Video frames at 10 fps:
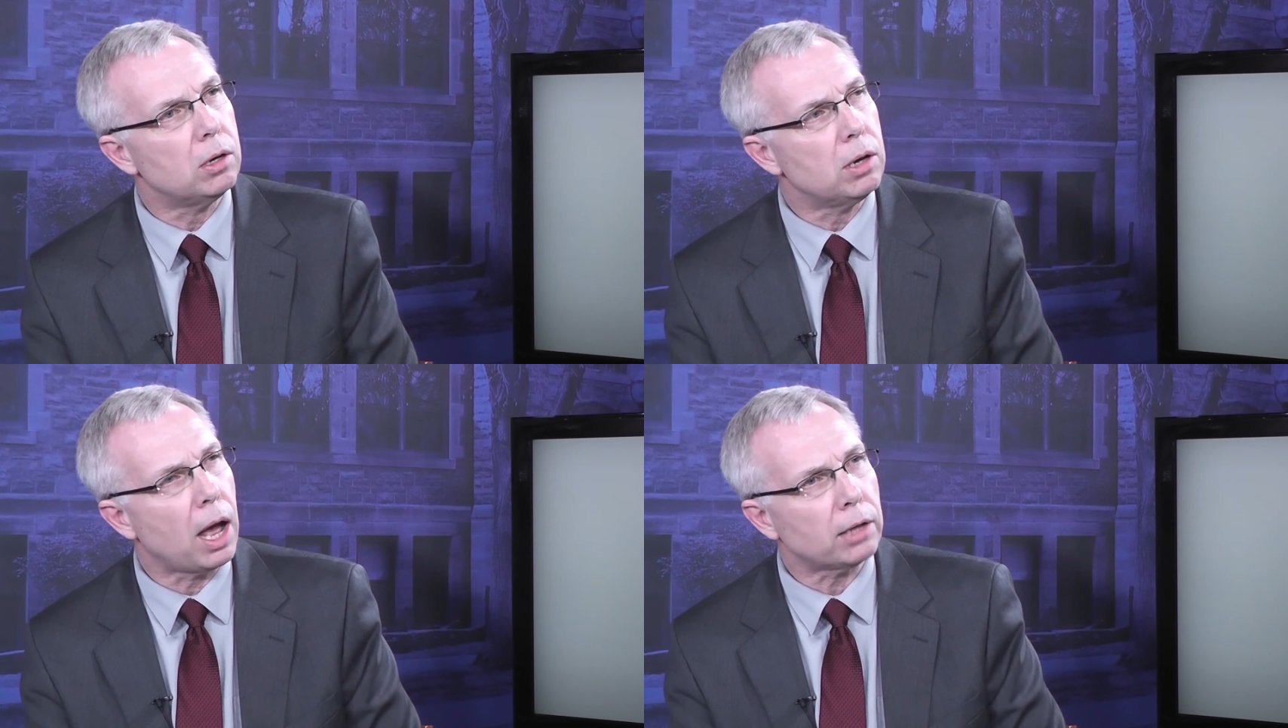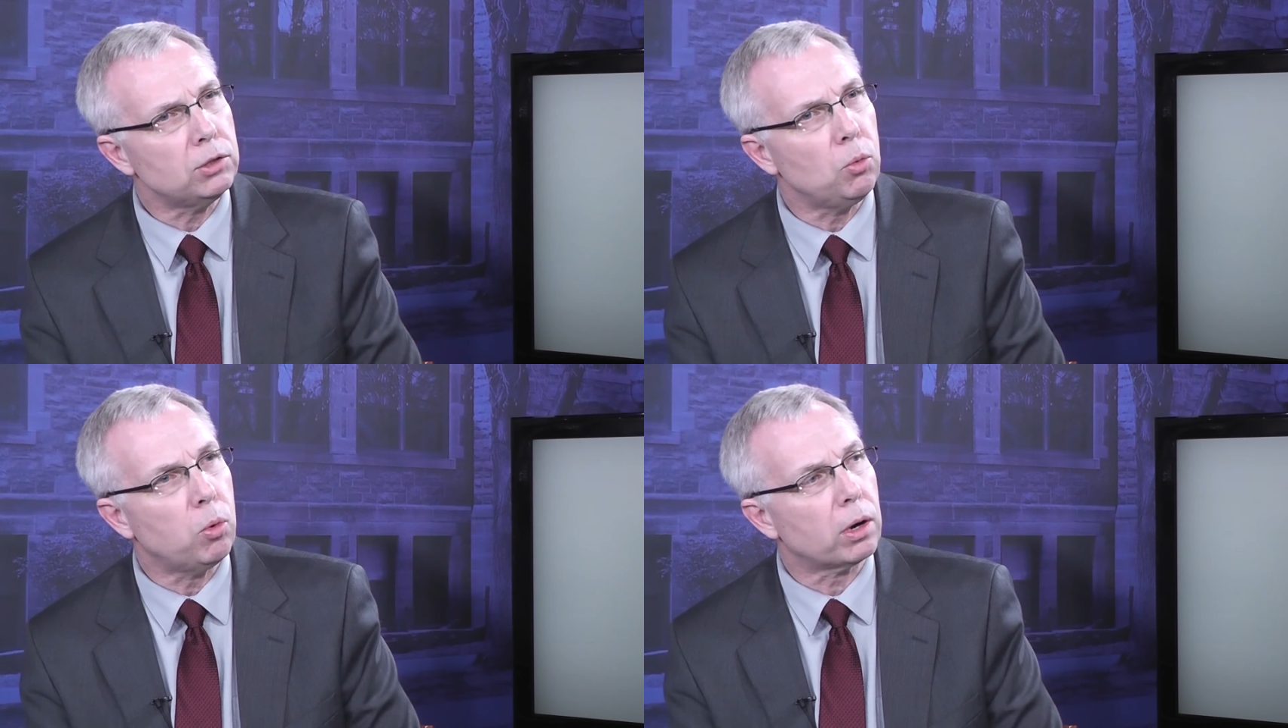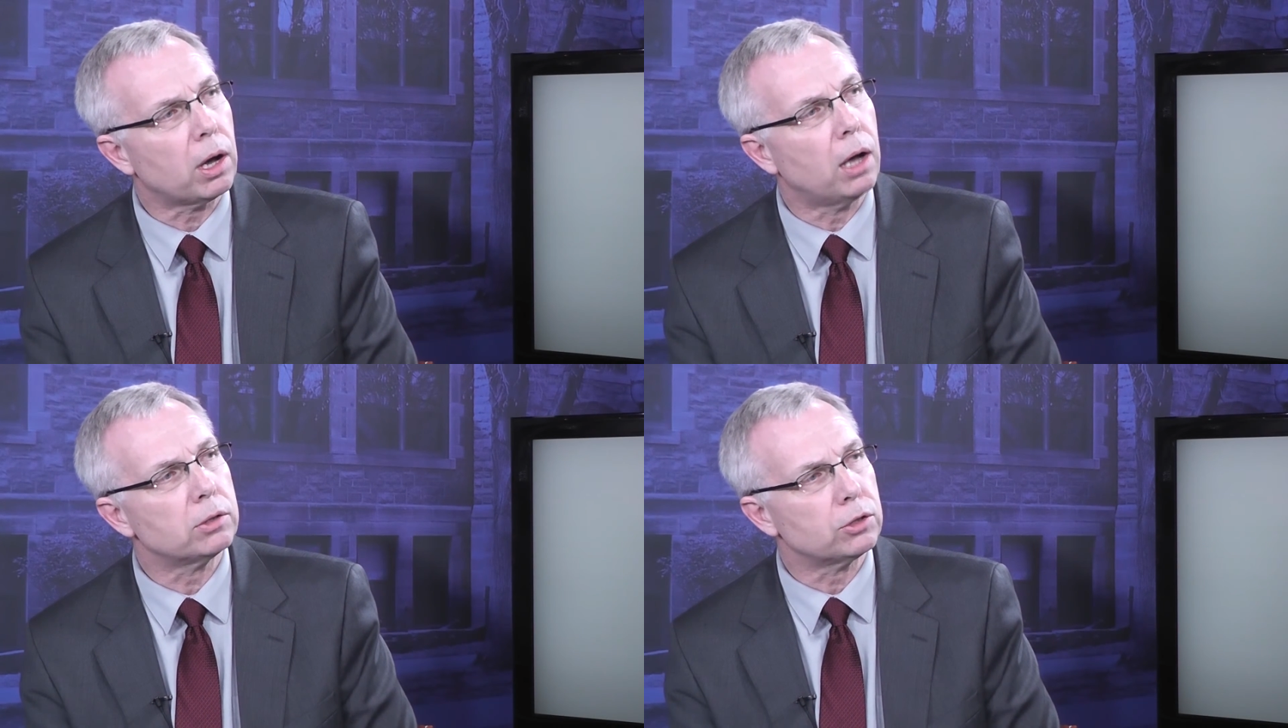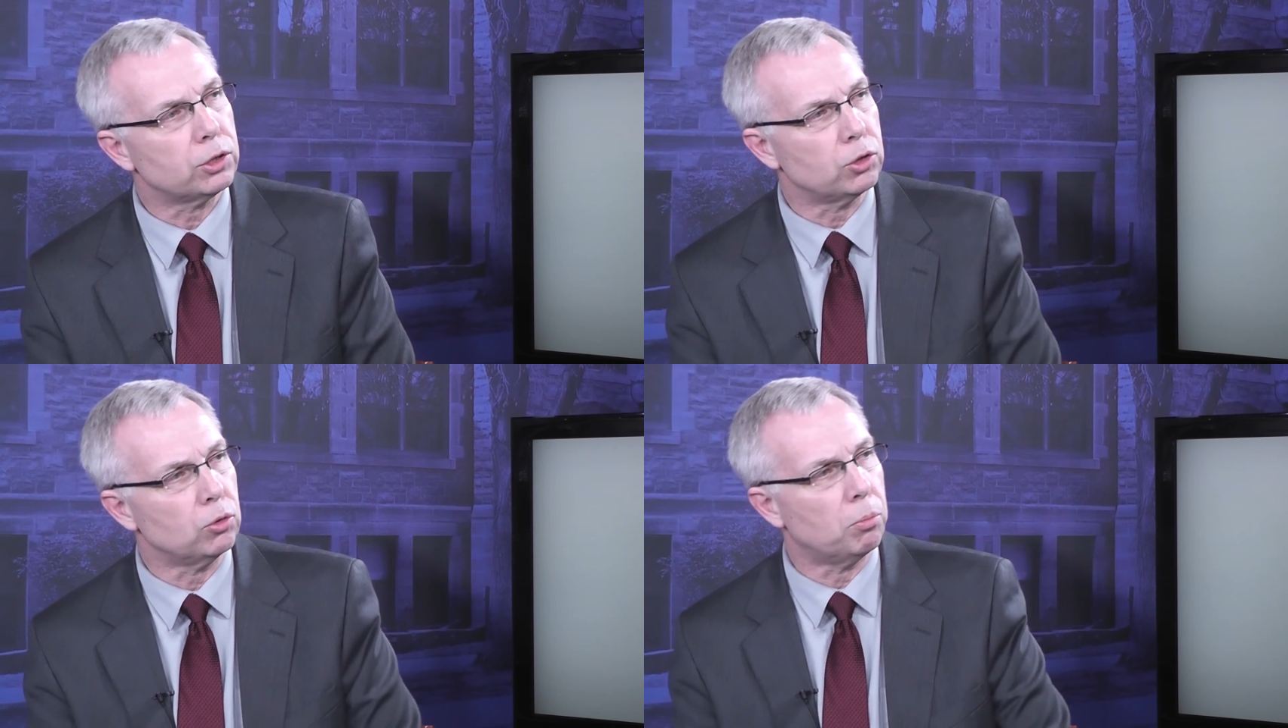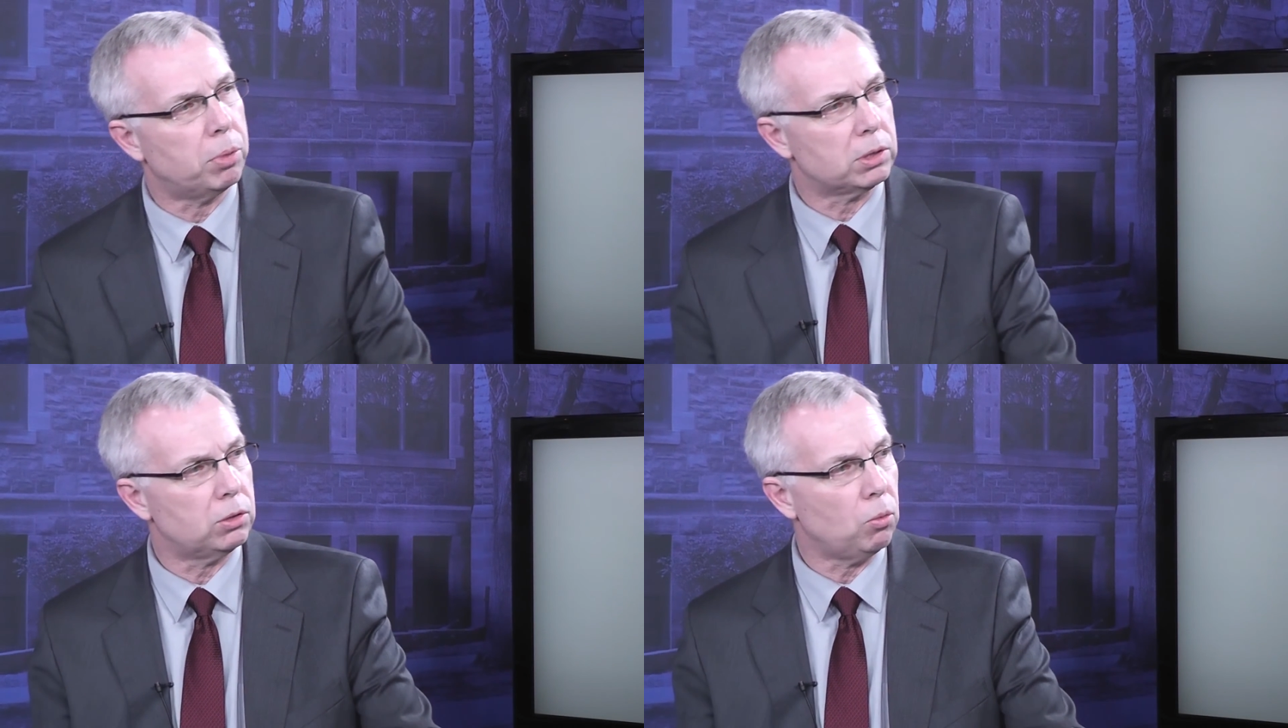not to work under you,
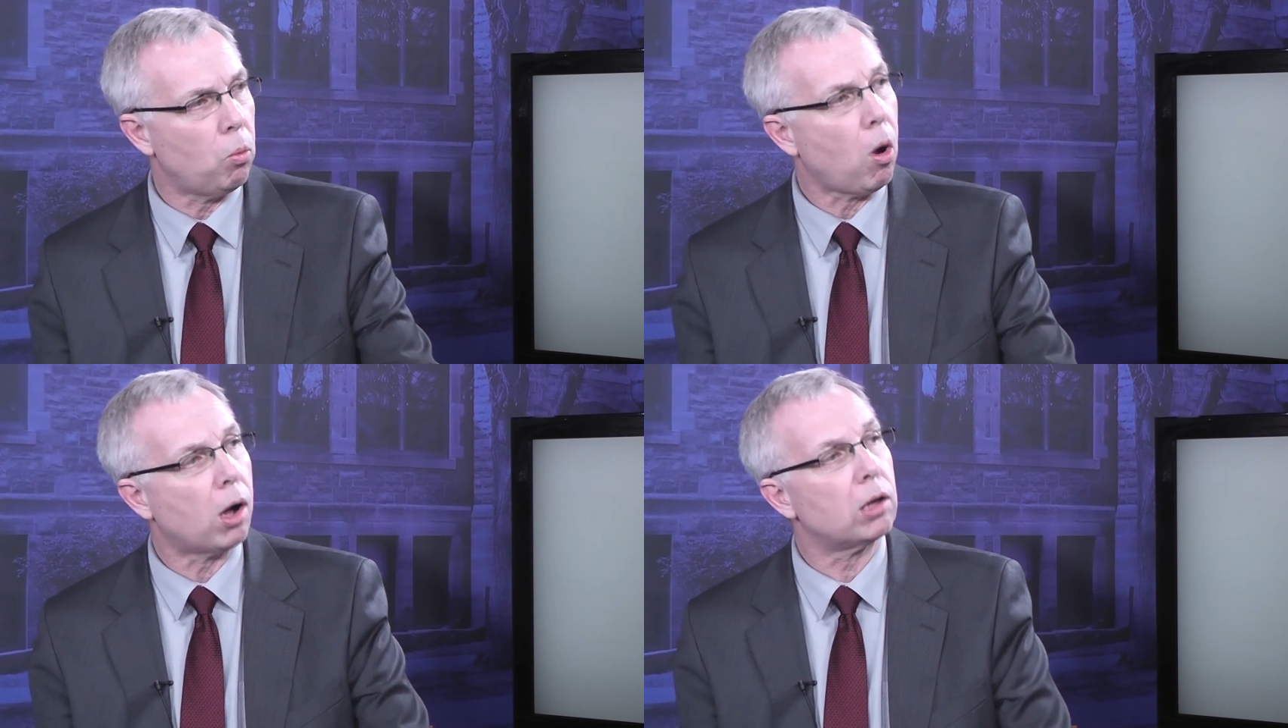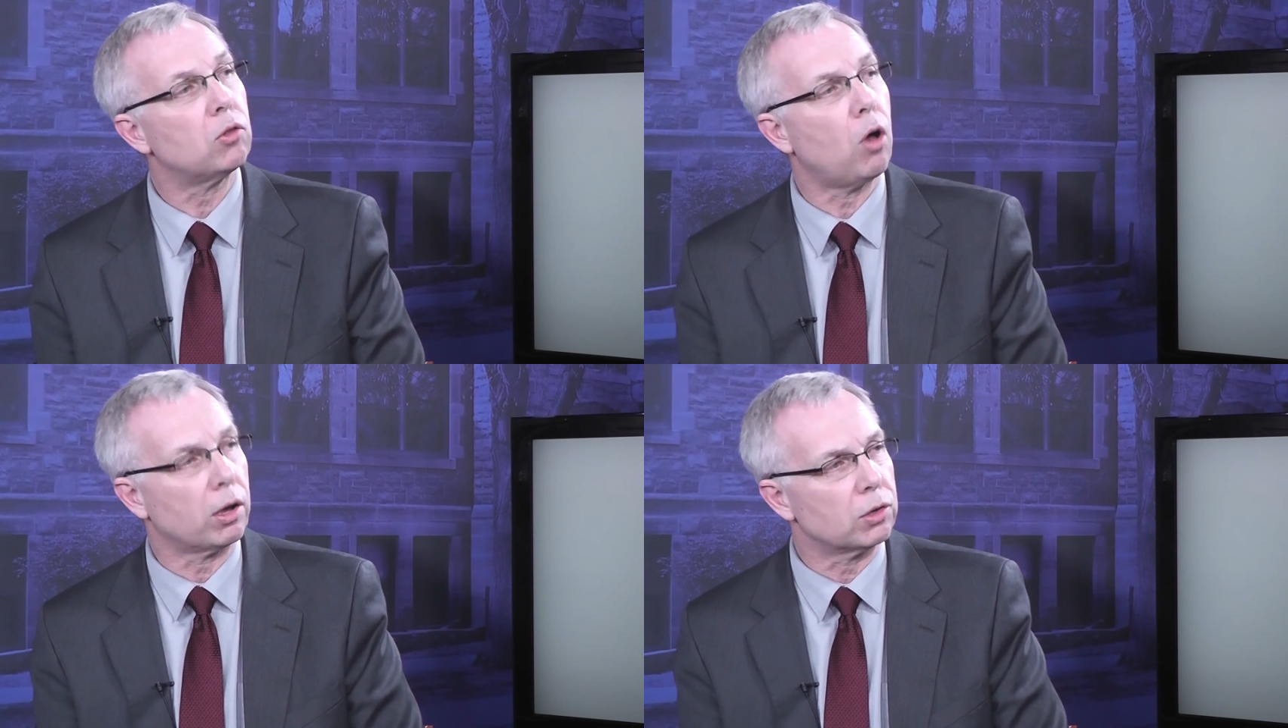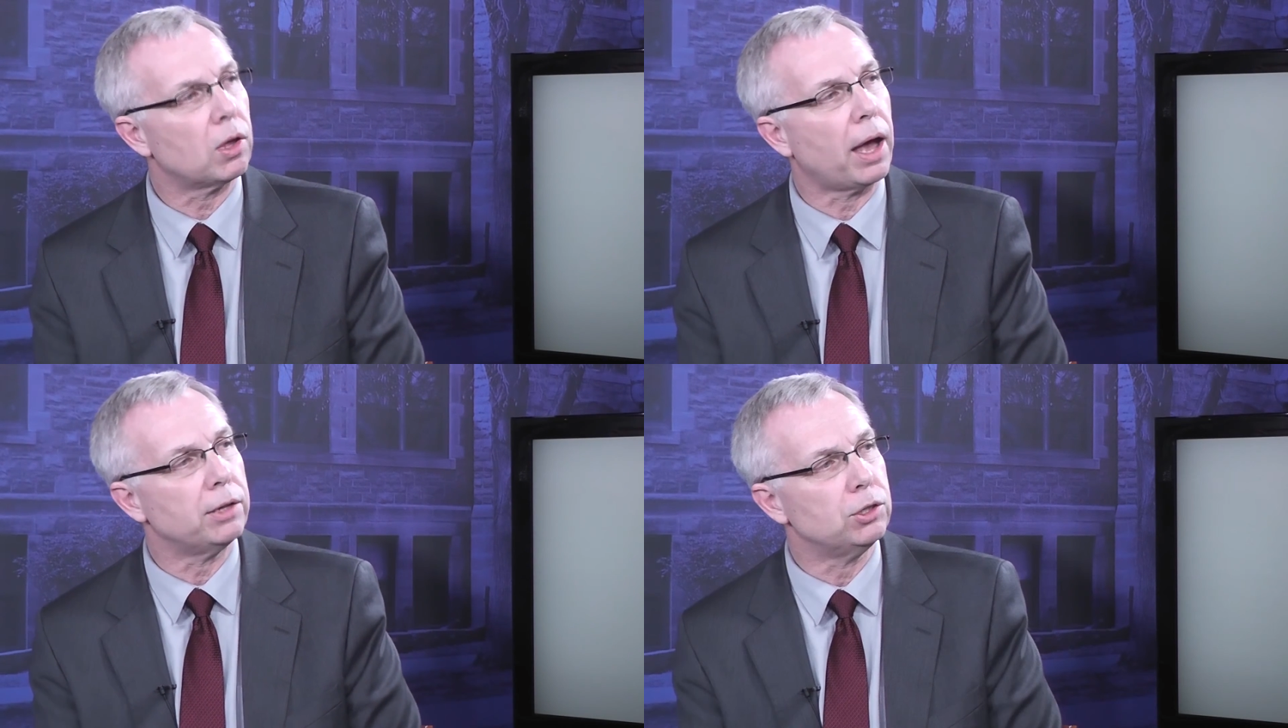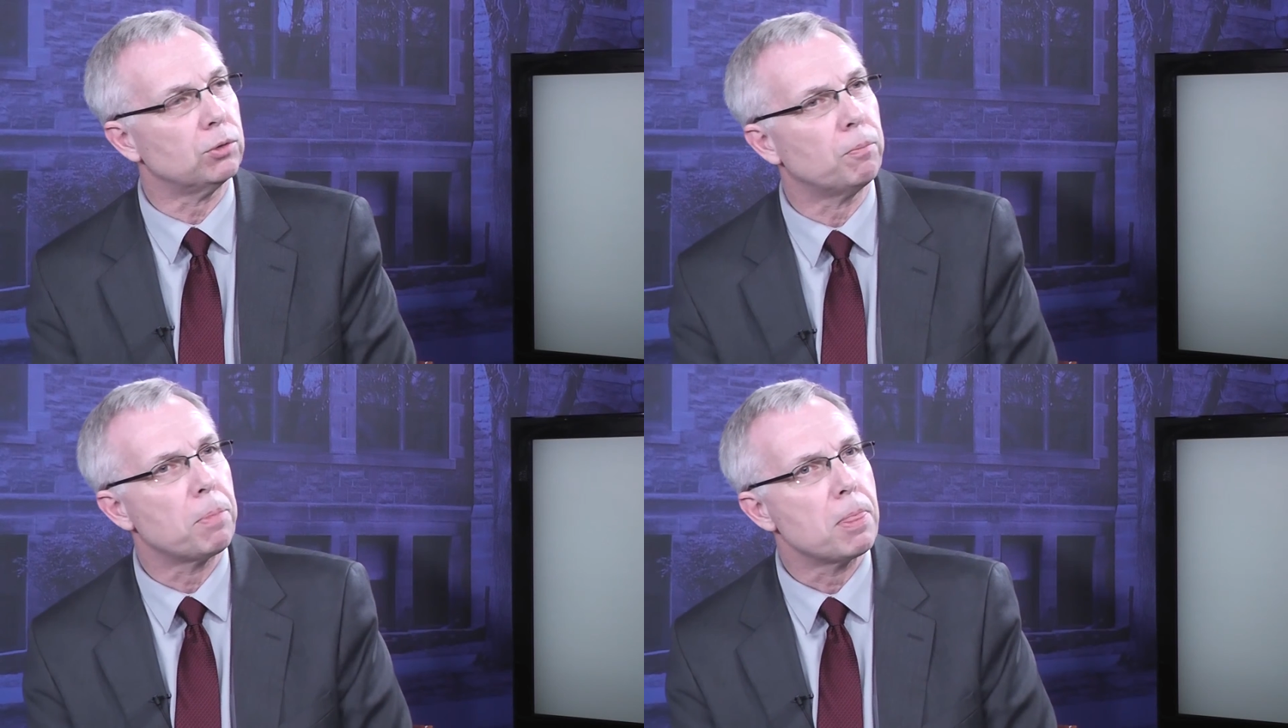but to walk alongside you